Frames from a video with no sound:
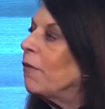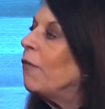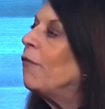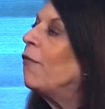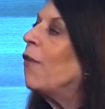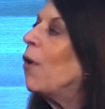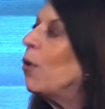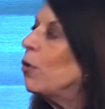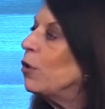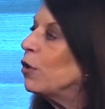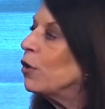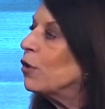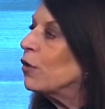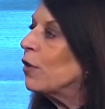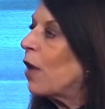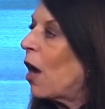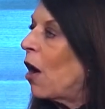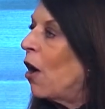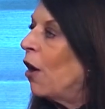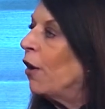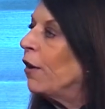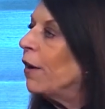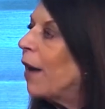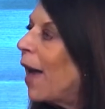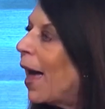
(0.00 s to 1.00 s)
voters
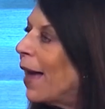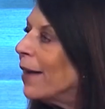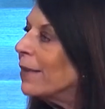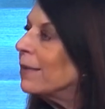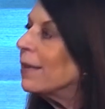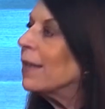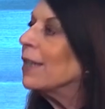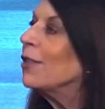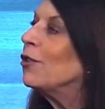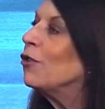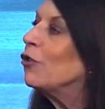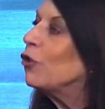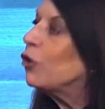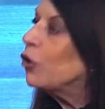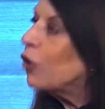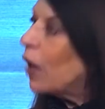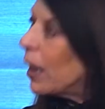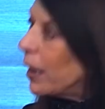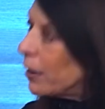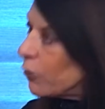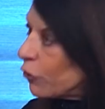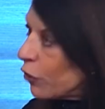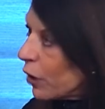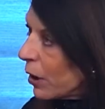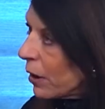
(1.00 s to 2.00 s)
are not
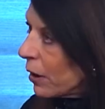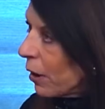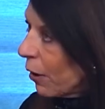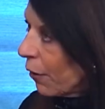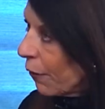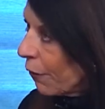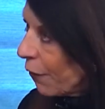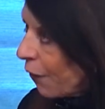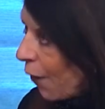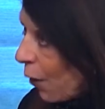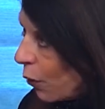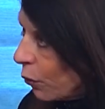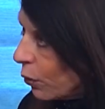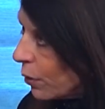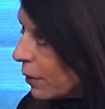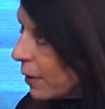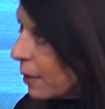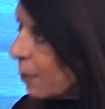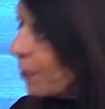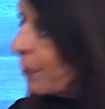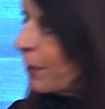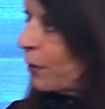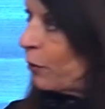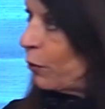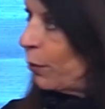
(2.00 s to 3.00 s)
changing their
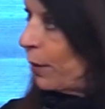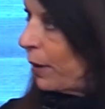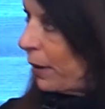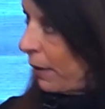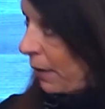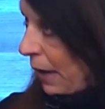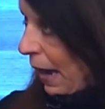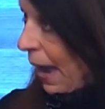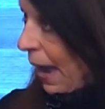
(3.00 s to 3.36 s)
votes they